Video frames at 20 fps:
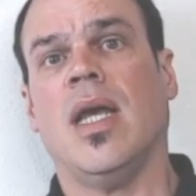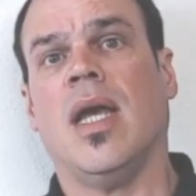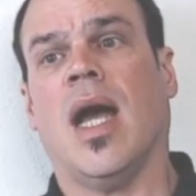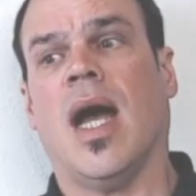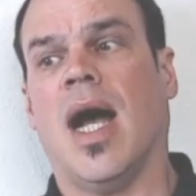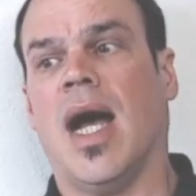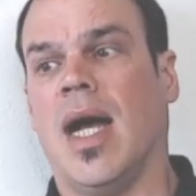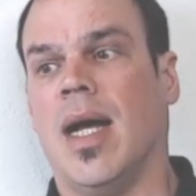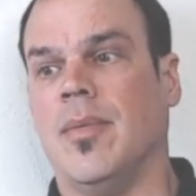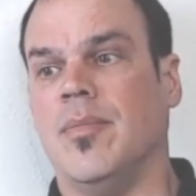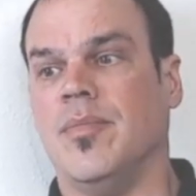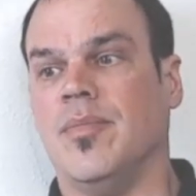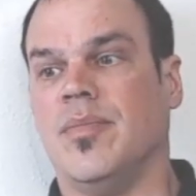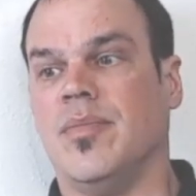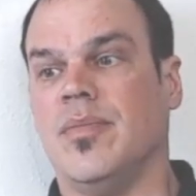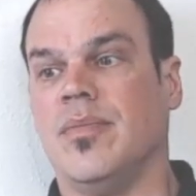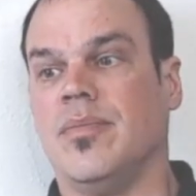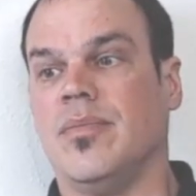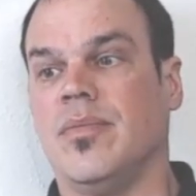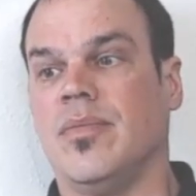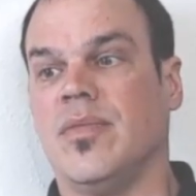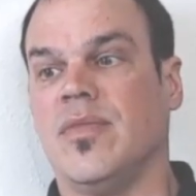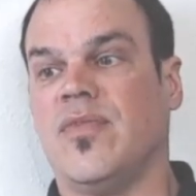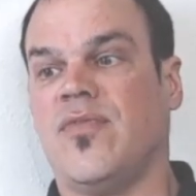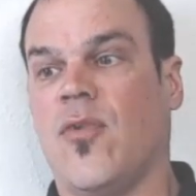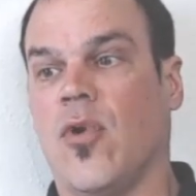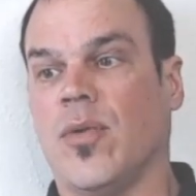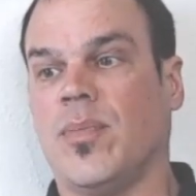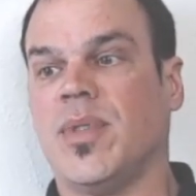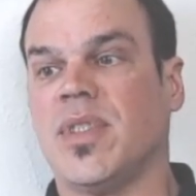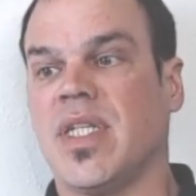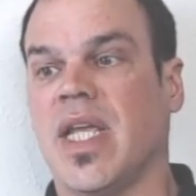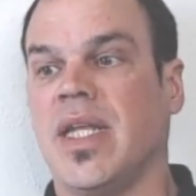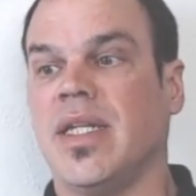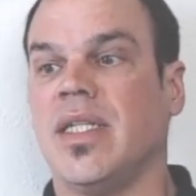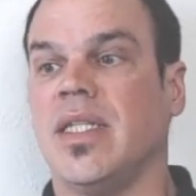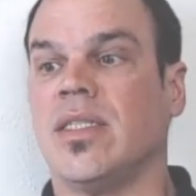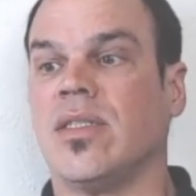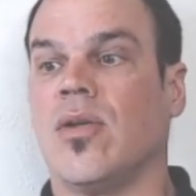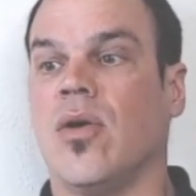
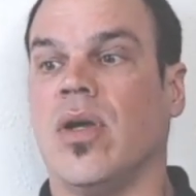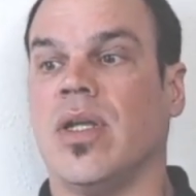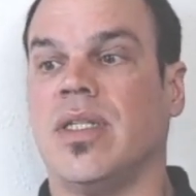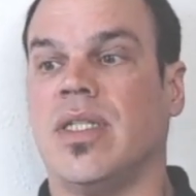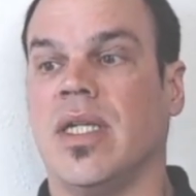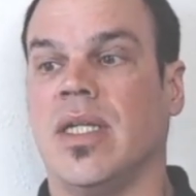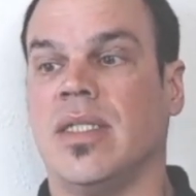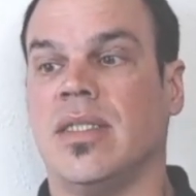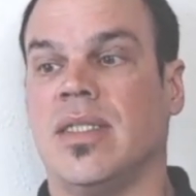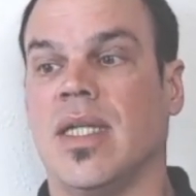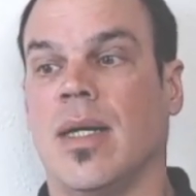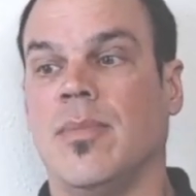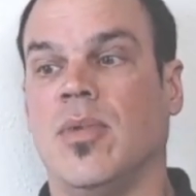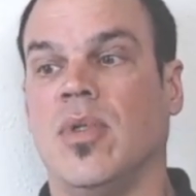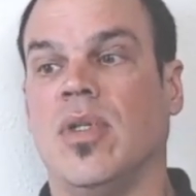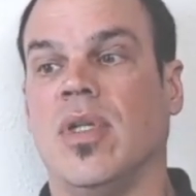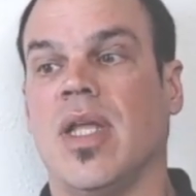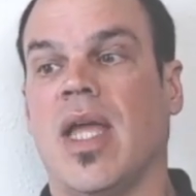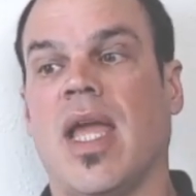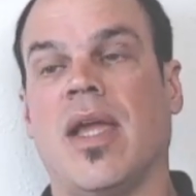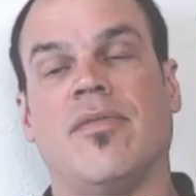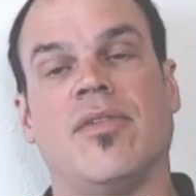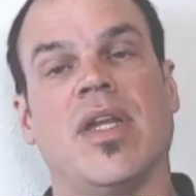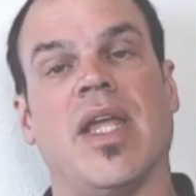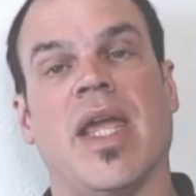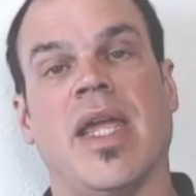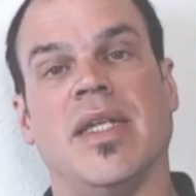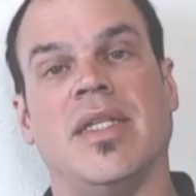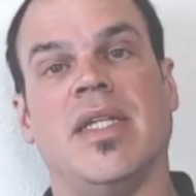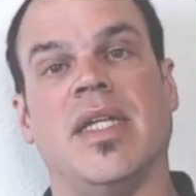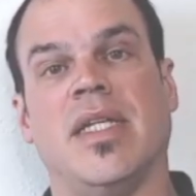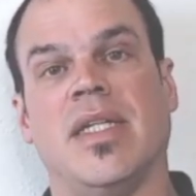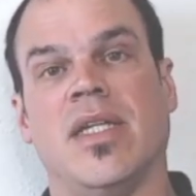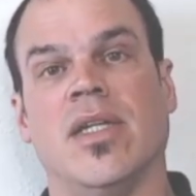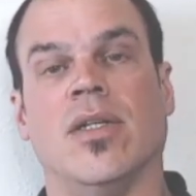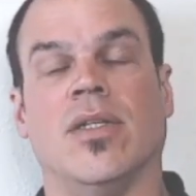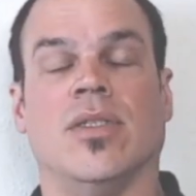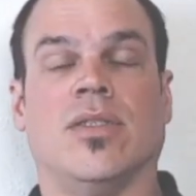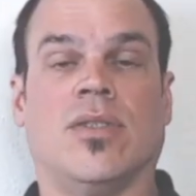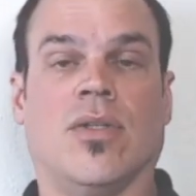4% is going to double every 18
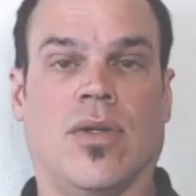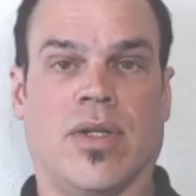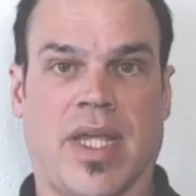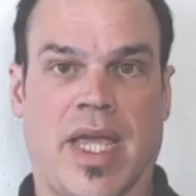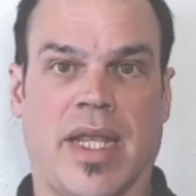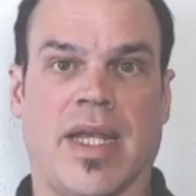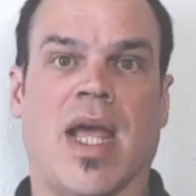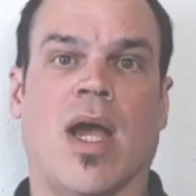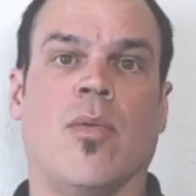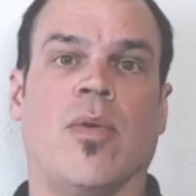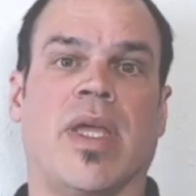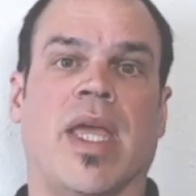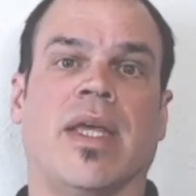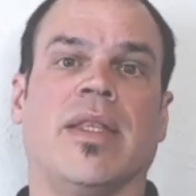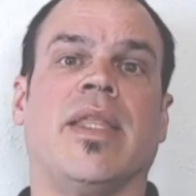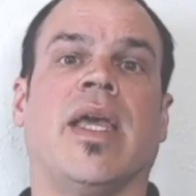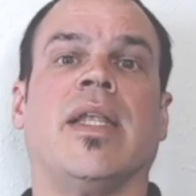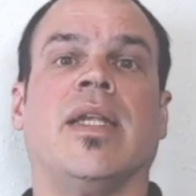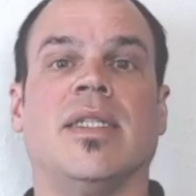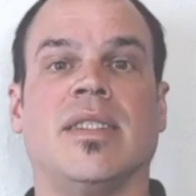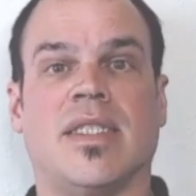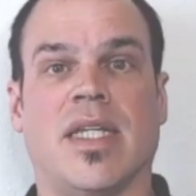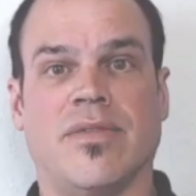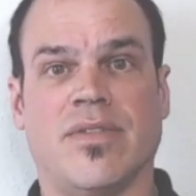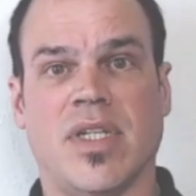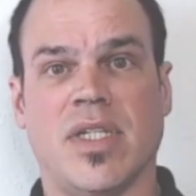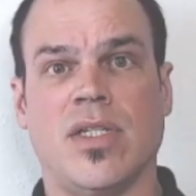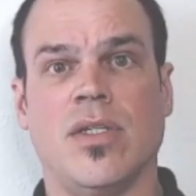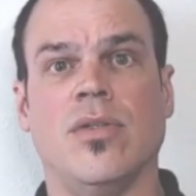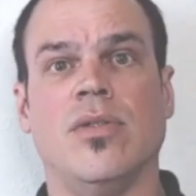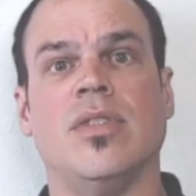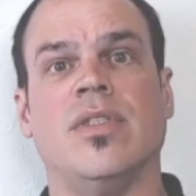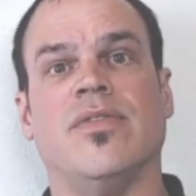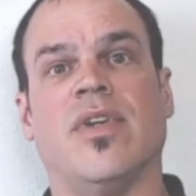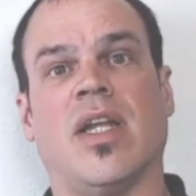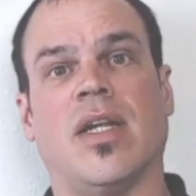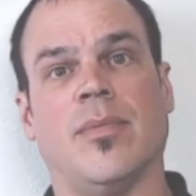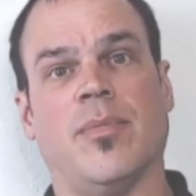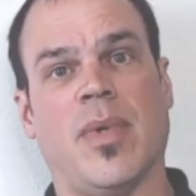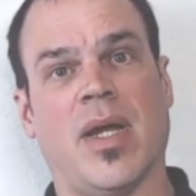years. So again, how we get that is 72
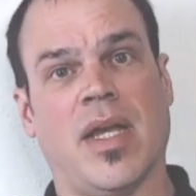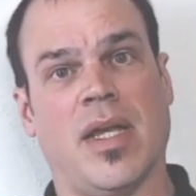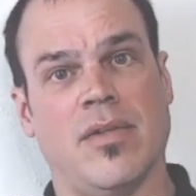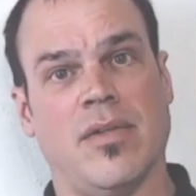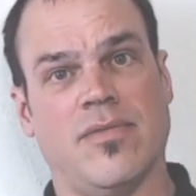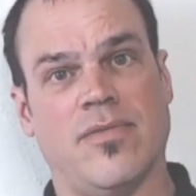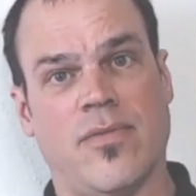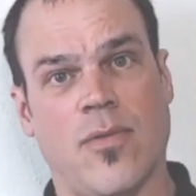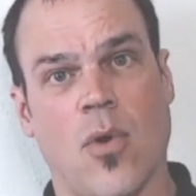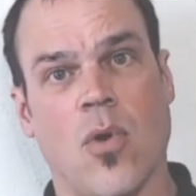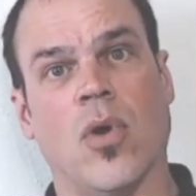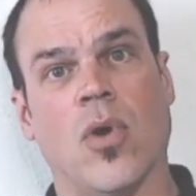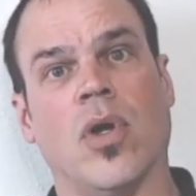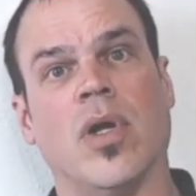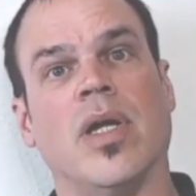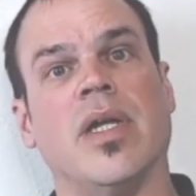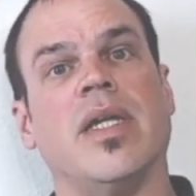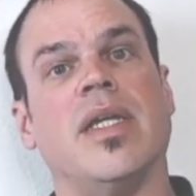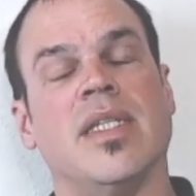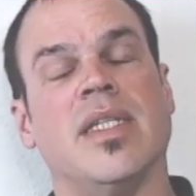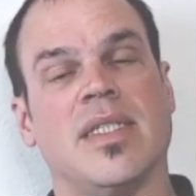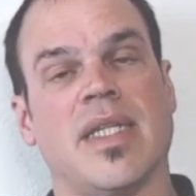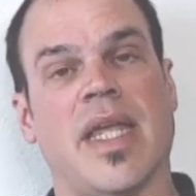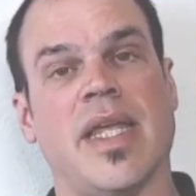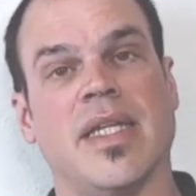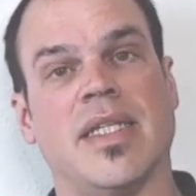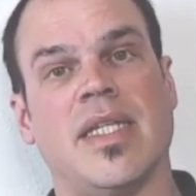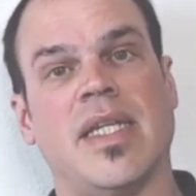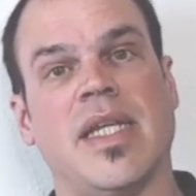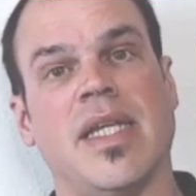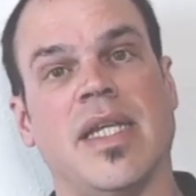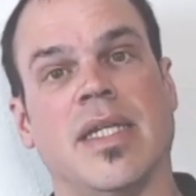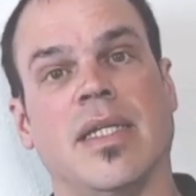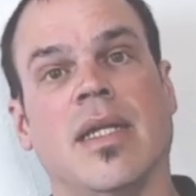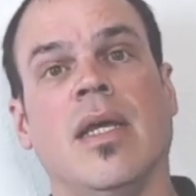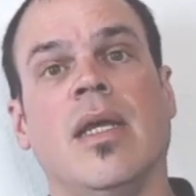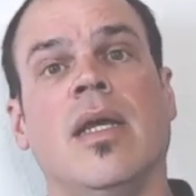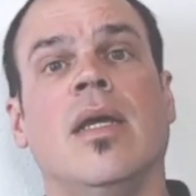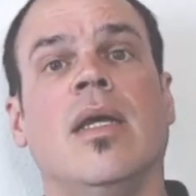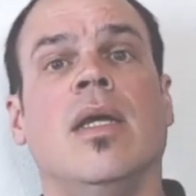divided by 4 is 18.